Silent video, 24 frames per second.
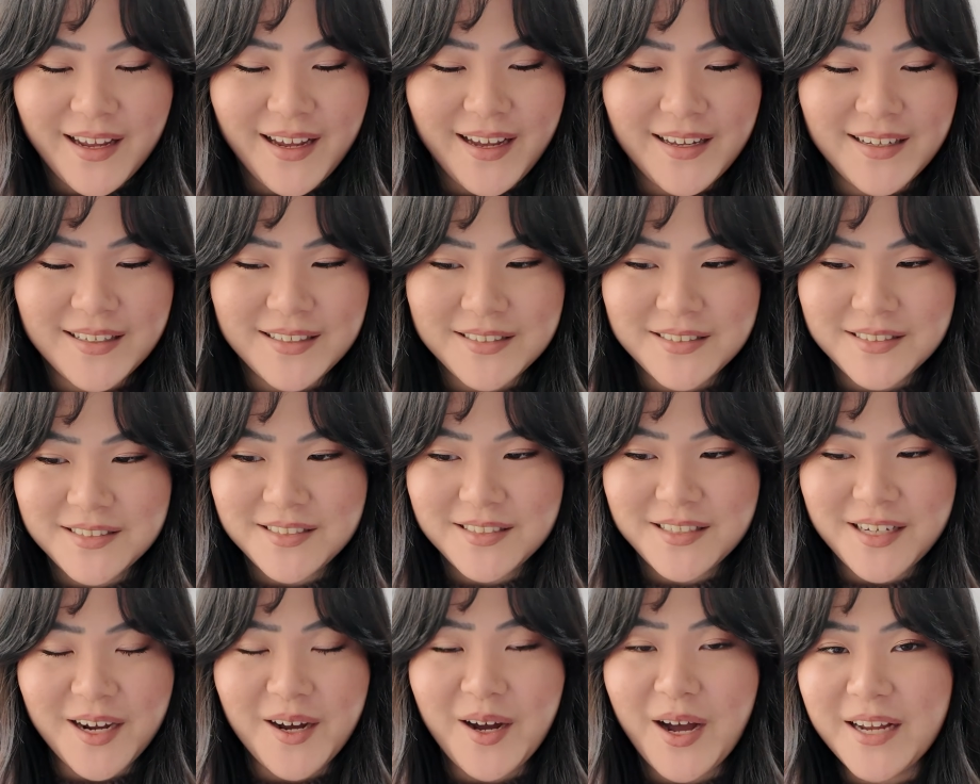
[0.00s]
And
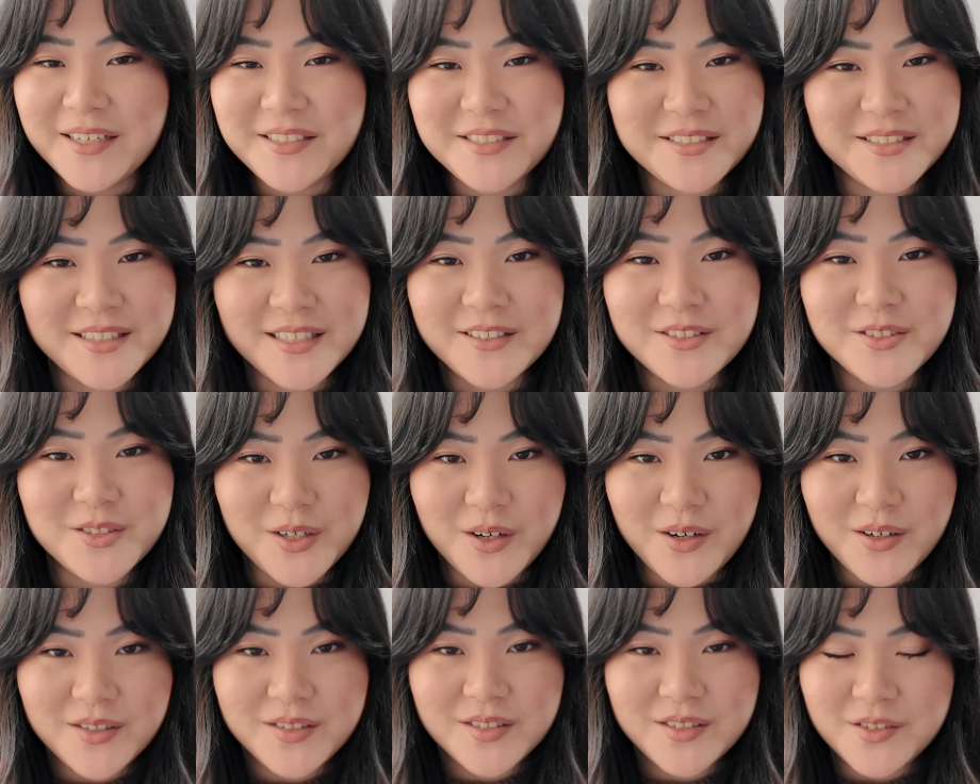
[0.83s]
yeah, I just think
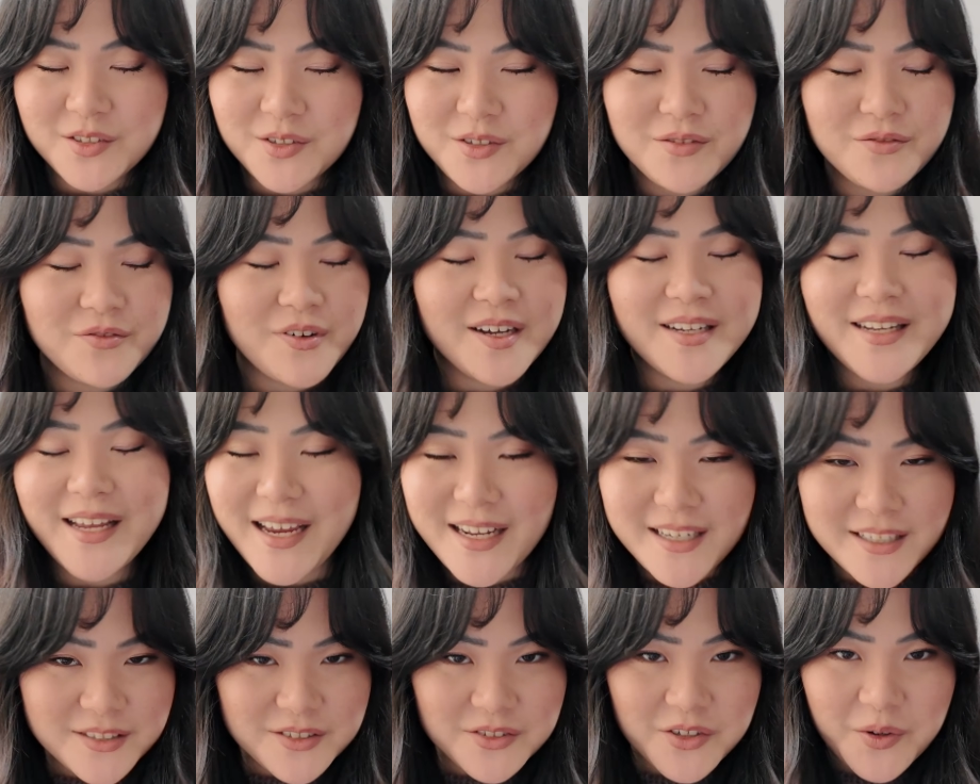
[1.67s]
socks, you could find
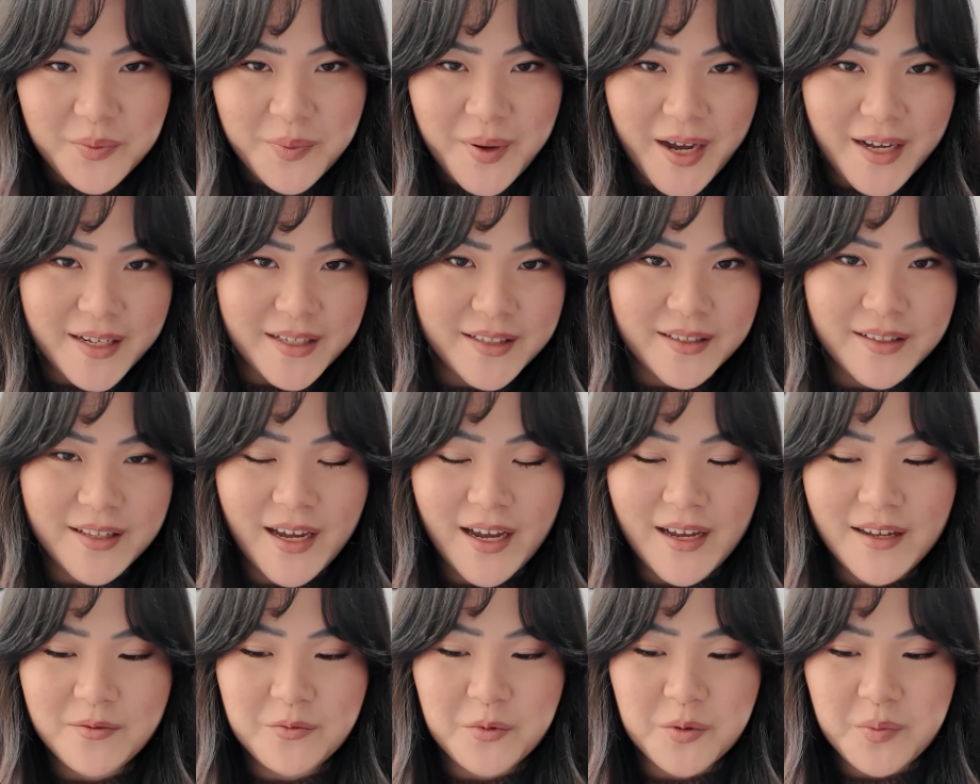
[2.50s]
any sock pattern
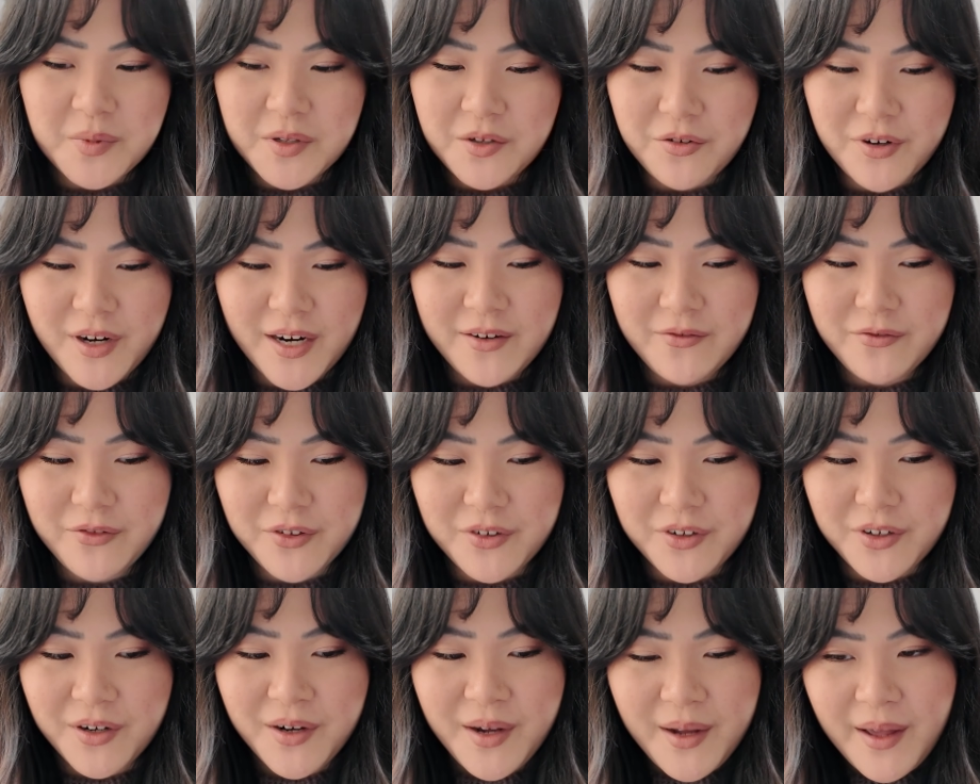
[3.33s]
that would be great
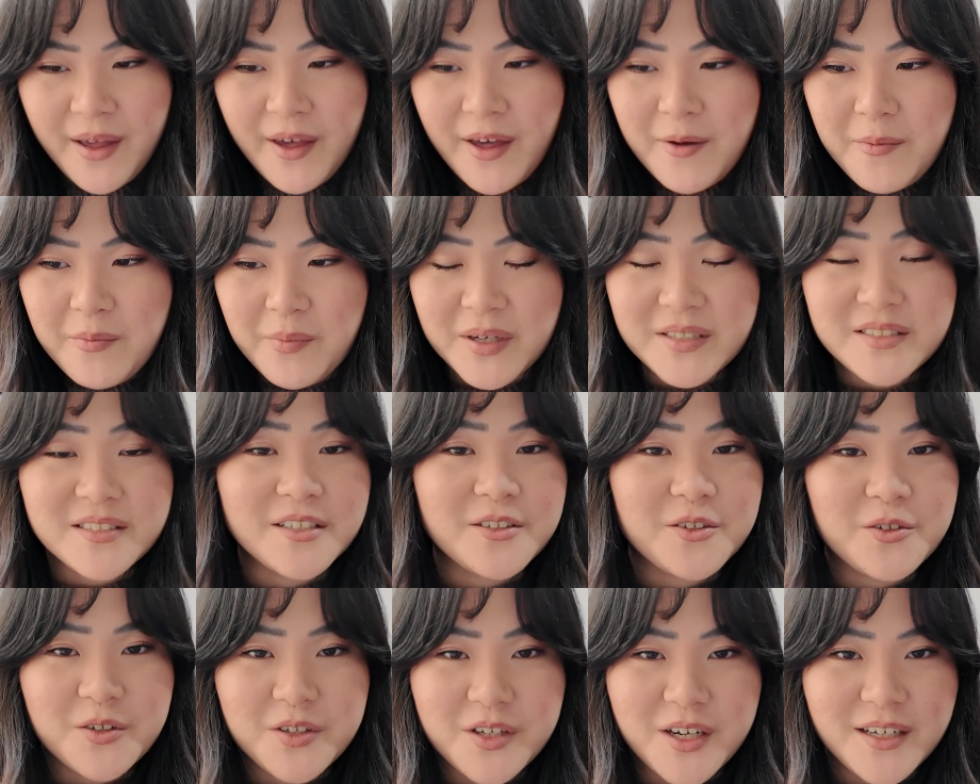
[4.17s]
for
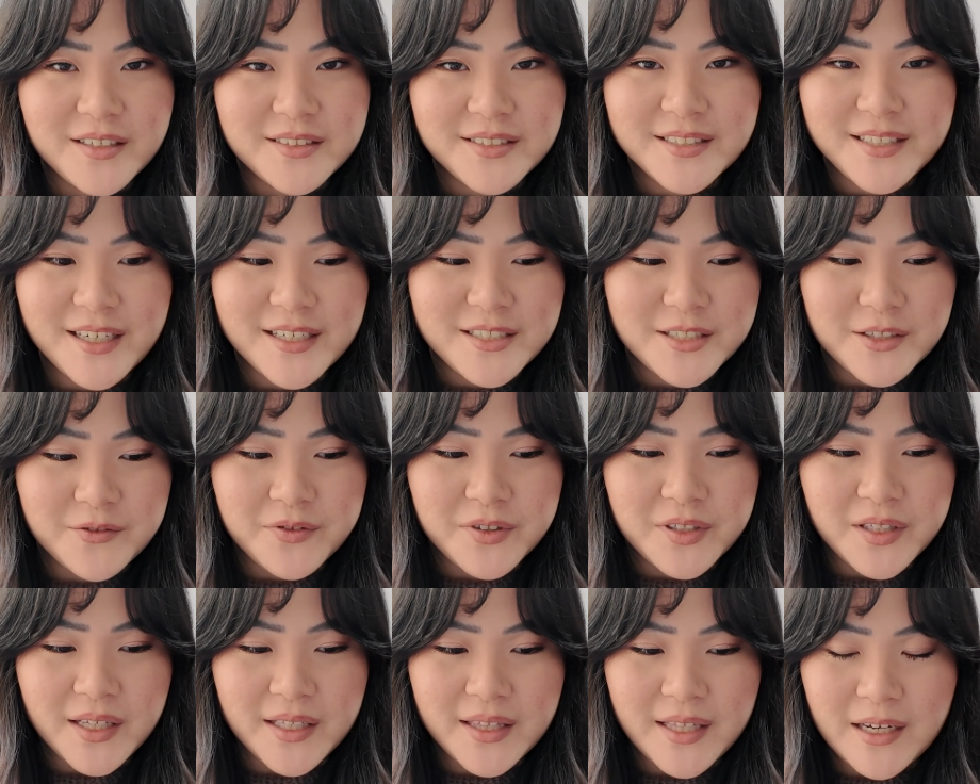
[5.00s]
busting your yarn stash. I
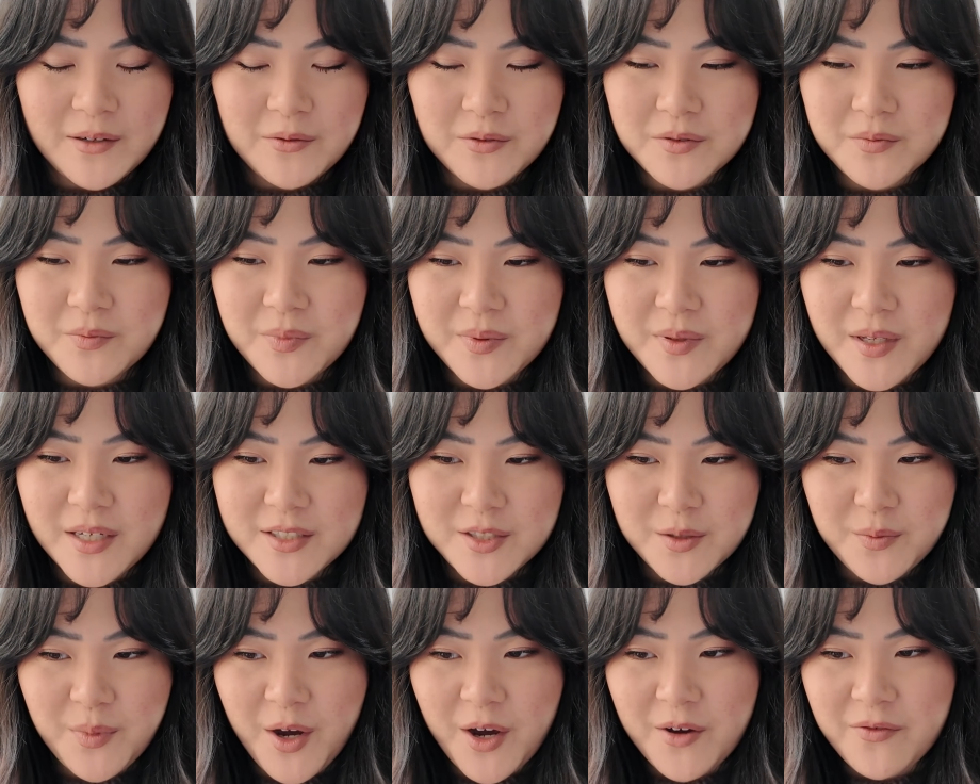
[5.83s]
feel like
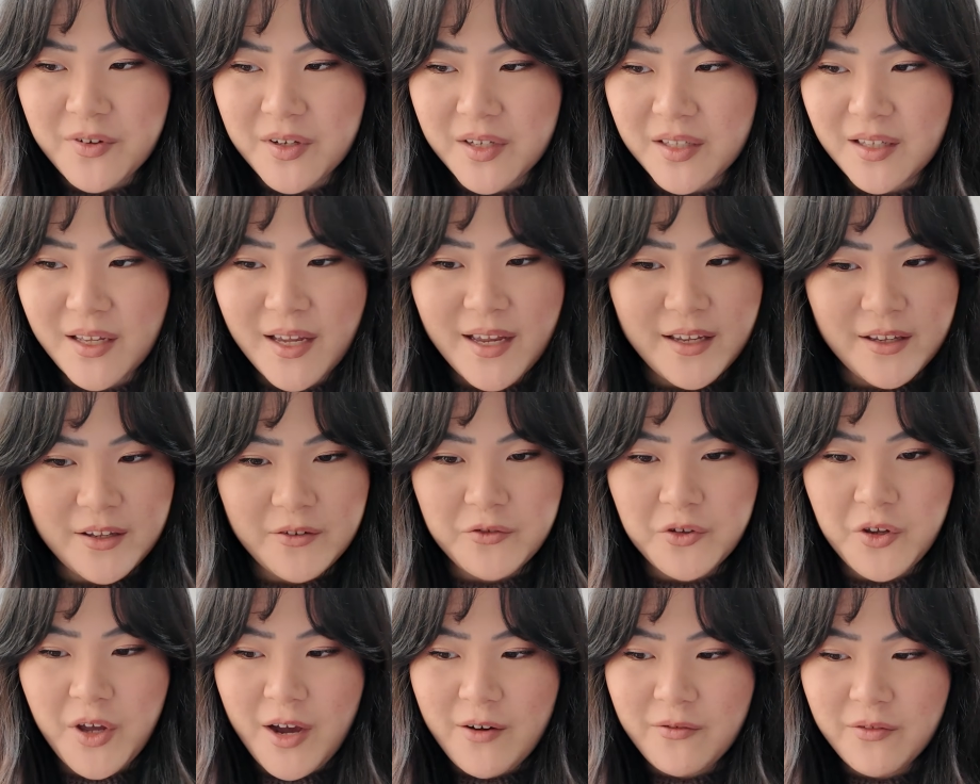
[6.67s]
that's a perfect, like
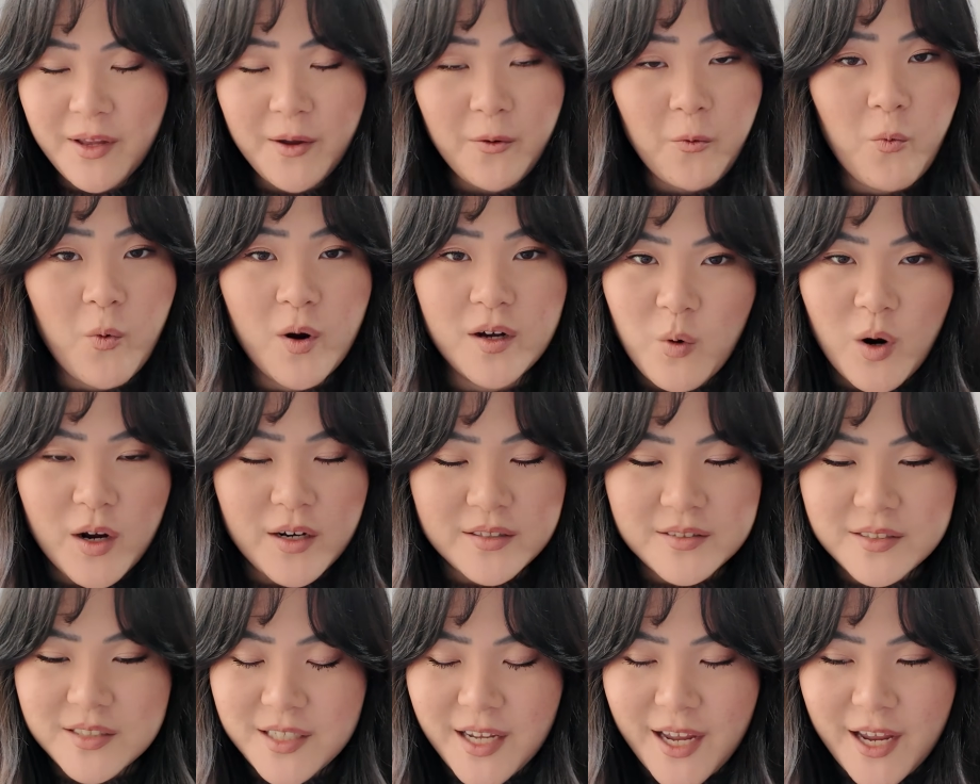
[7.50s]
if you have like
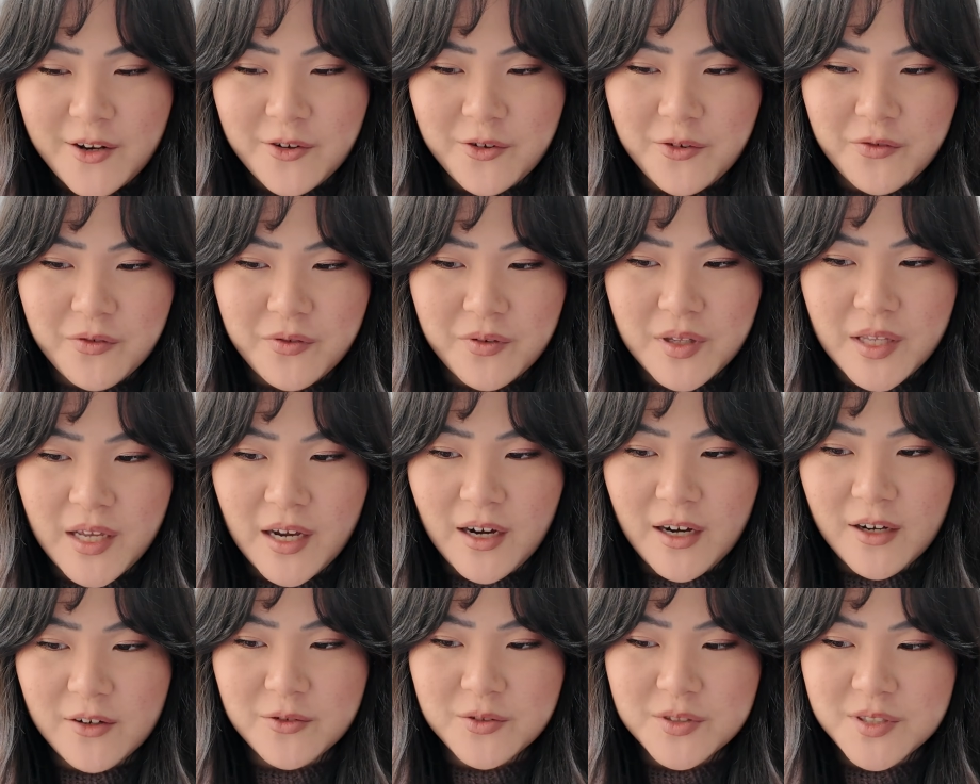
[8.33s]
one skein of
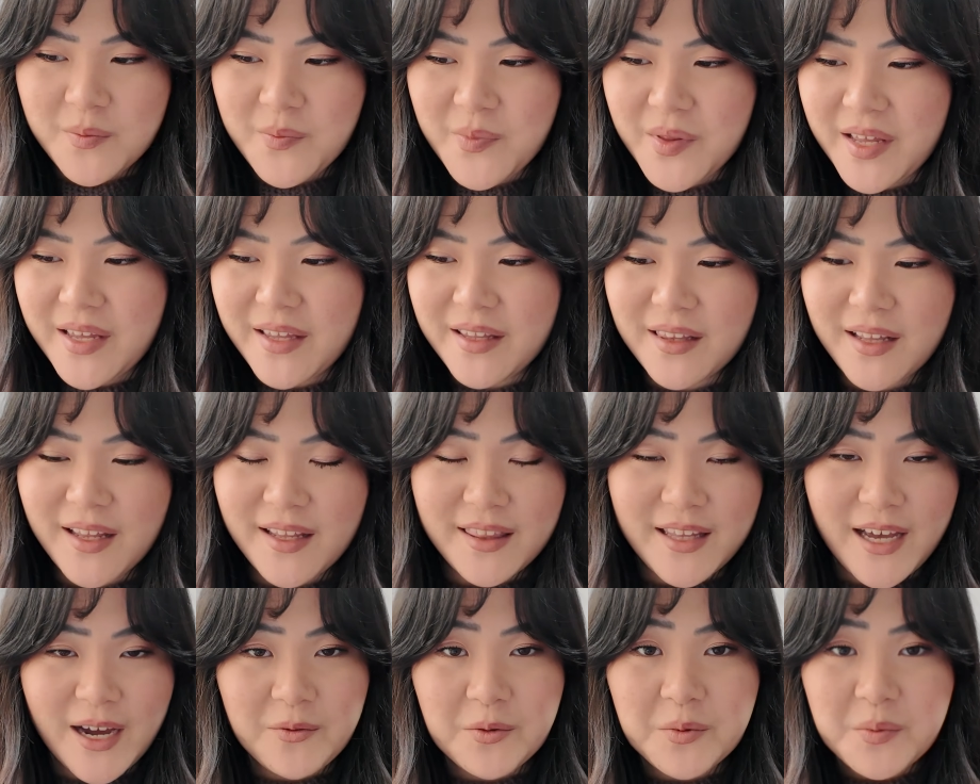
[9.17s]
yarn or something,
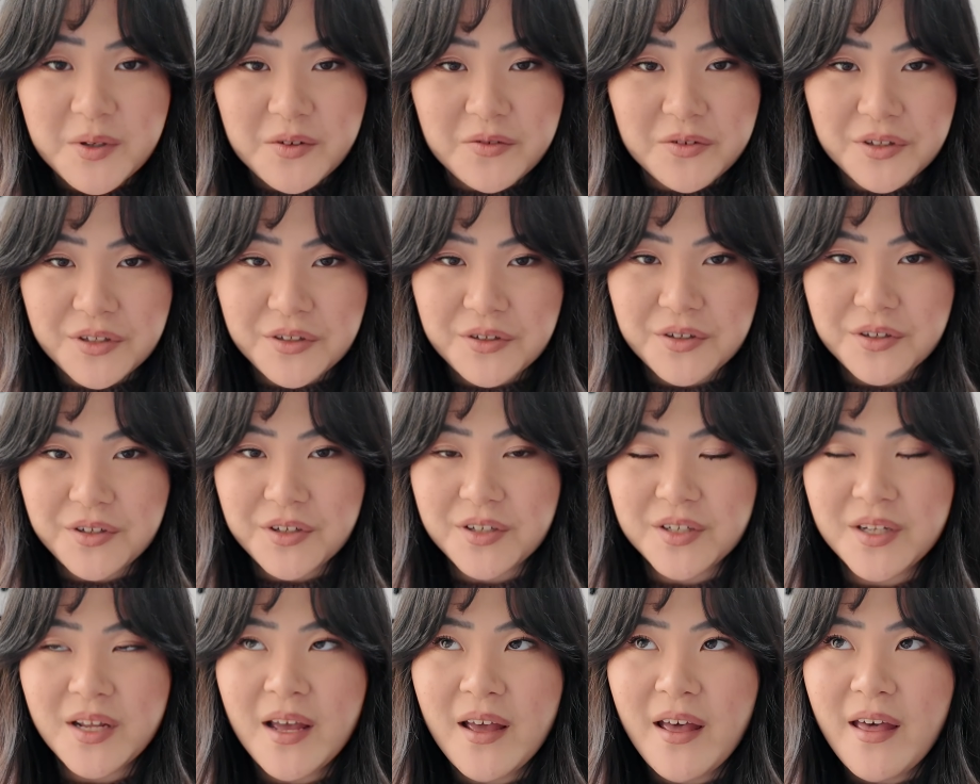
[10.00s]
like that would be really
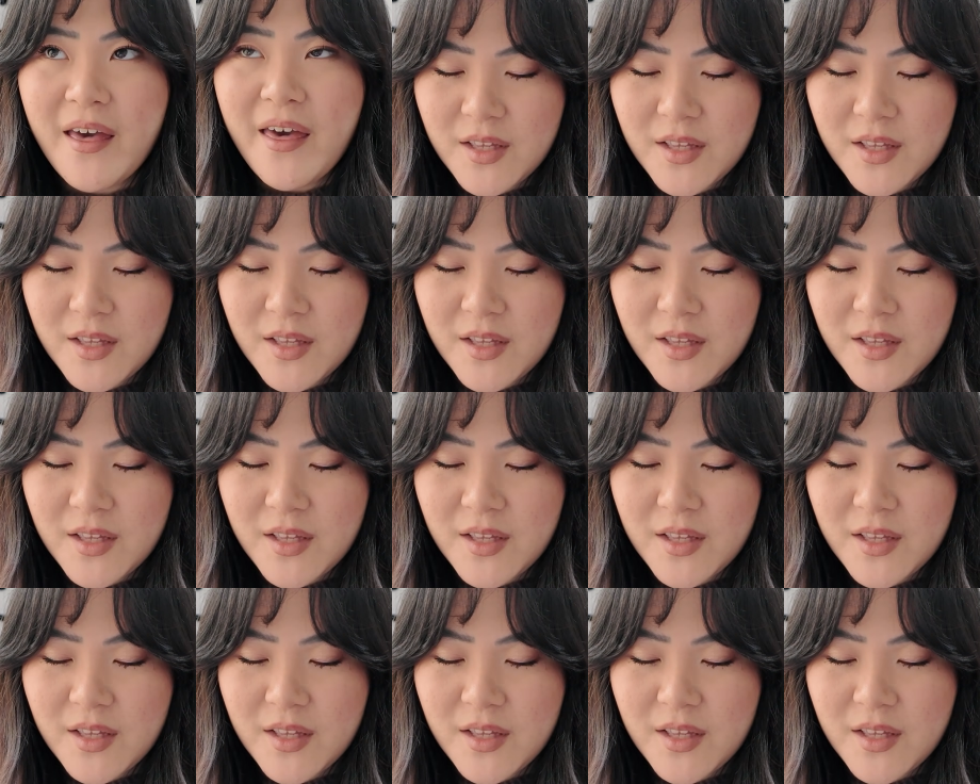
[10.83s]
good.